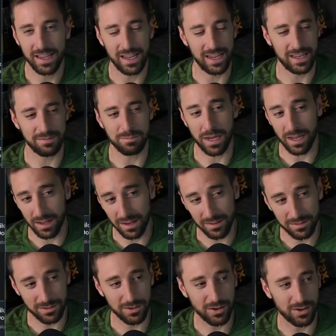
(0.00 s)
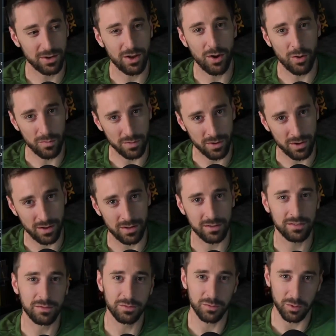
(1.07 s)
and my answer
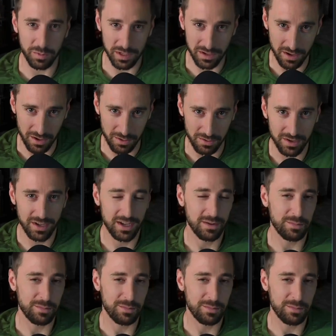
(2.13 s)
overall will be no.